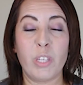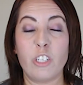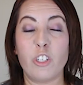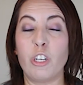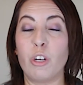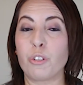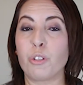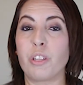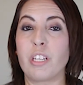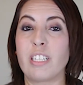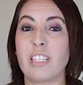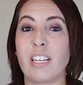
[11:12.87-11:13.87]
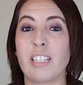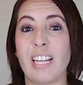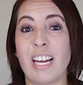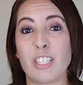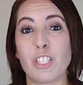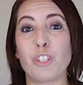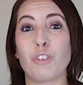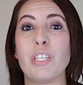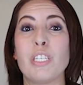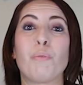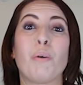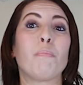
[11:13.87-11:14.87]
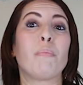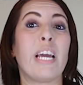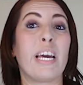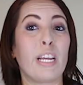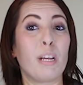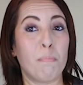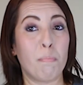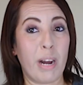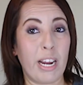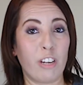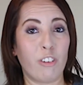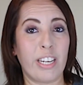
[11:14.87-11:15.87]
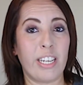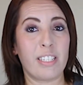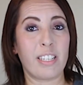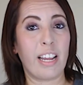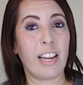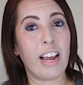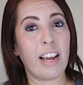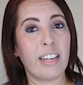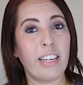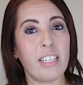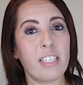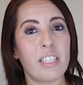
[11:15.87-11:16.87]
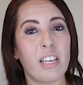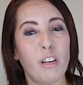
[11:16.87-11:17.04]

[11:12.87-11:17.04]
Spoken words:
She also thinks that that's the reason why I'm getting migraines and headaches,